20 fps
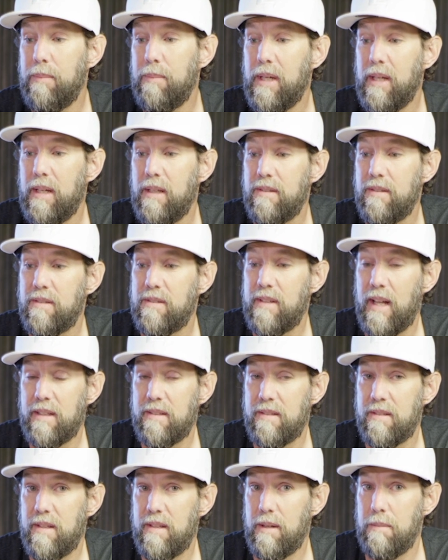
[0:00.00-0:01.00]
means is
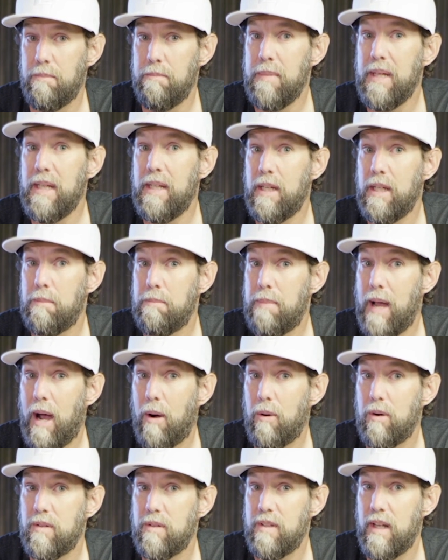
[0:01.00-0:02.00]
that's the medium
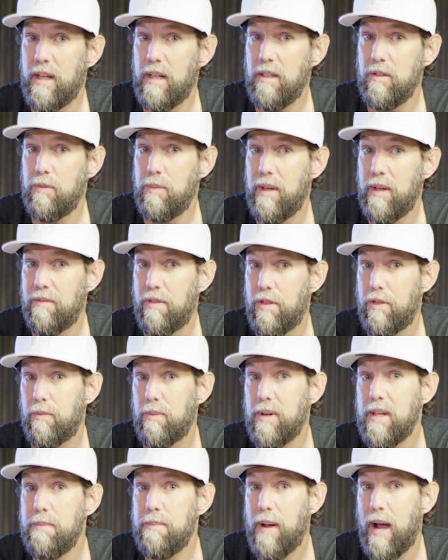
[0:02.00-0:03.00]
power settings. We have
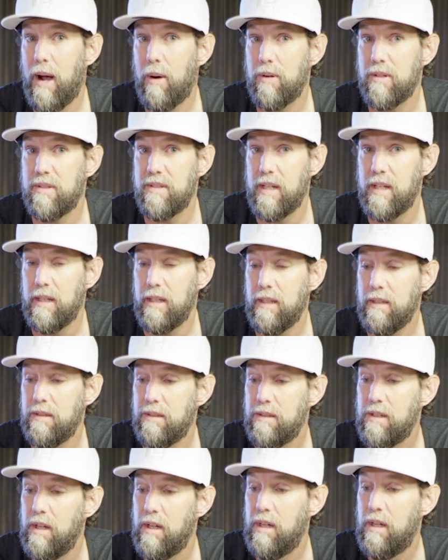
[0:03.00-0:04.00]
3 power
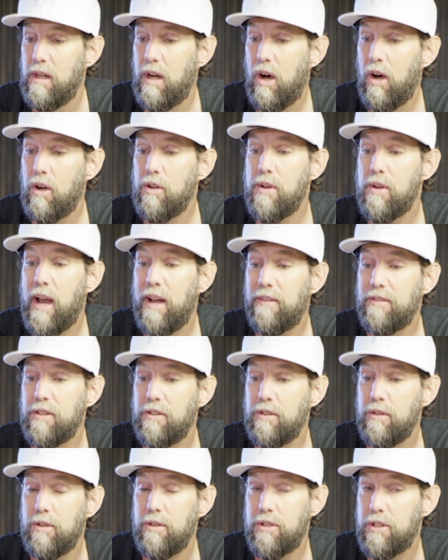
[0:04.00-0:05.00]
settings. All you have to
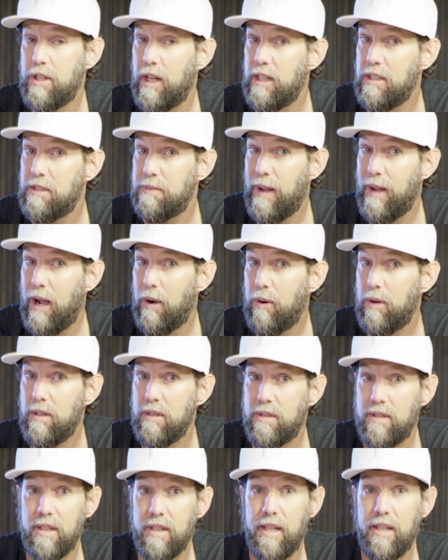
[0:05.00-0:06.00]
do to change
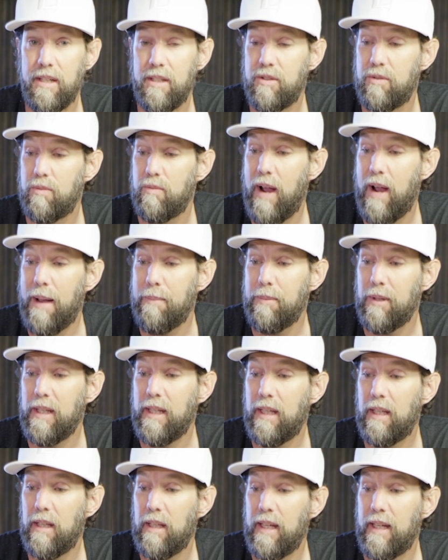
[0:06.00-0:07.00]
power is
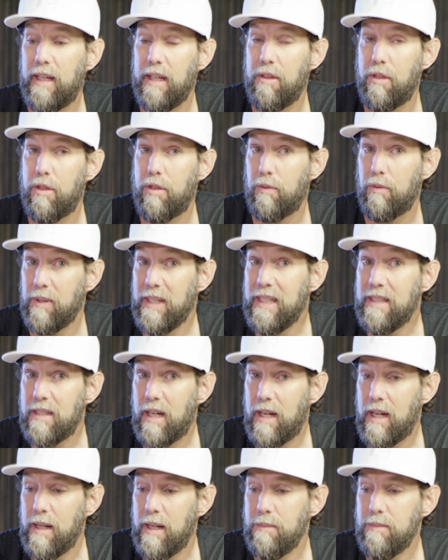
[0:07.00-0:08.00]
rapidly click it 3
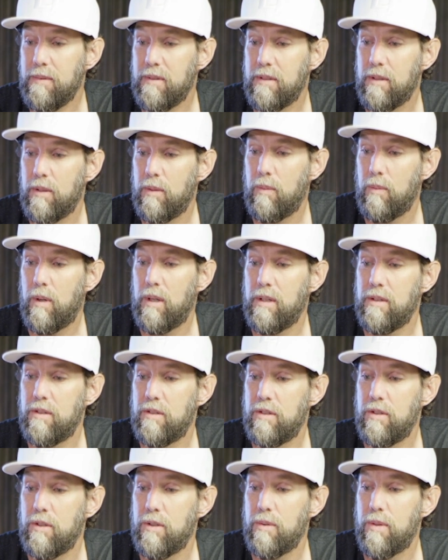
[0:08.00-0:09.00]
times. 1,
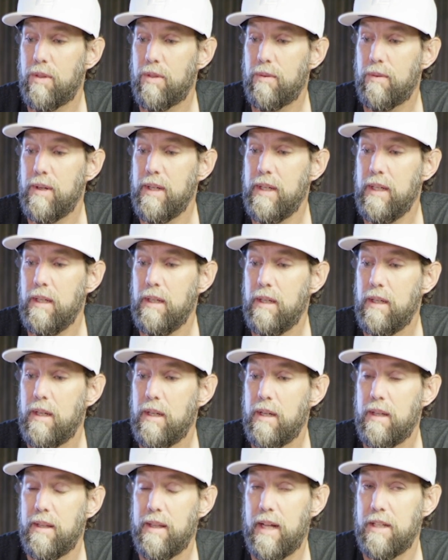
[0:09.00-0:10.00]
2, 3.
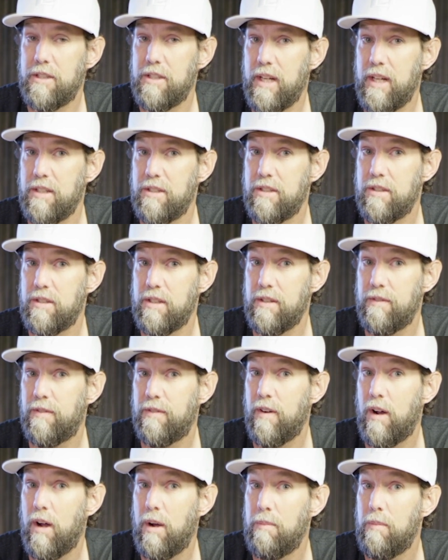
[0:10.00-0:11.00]
That changes it
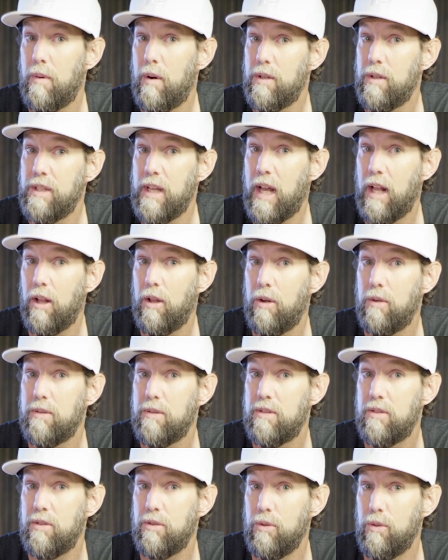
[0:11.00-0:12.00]
from yellow
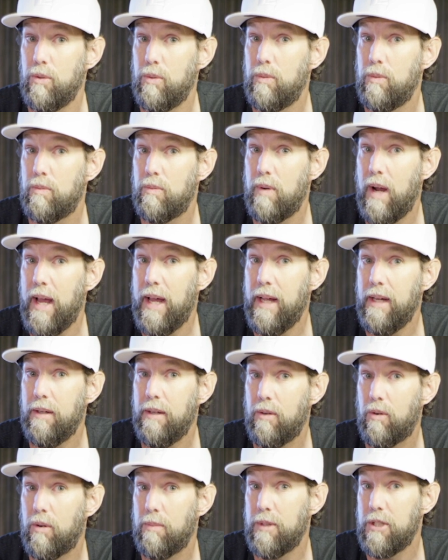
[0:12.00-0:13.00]
to
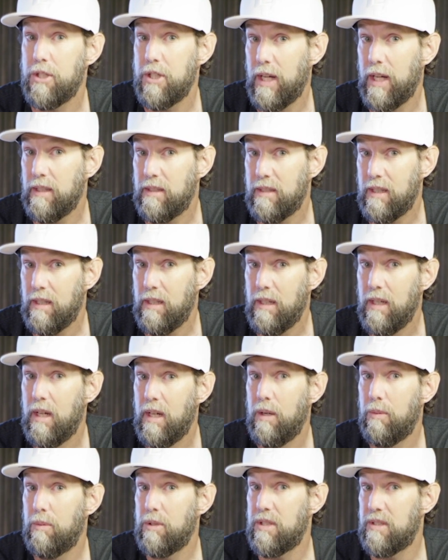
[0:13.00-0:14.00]
red or magenta,
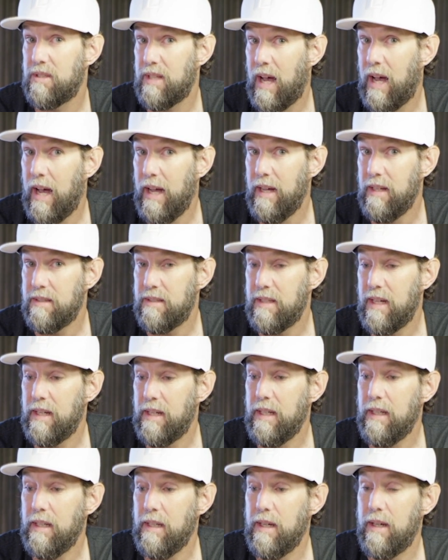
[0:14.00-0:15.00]
which is the highest
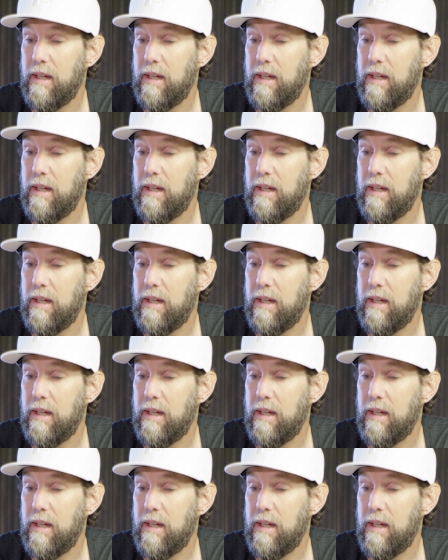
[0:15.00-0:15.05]
setting,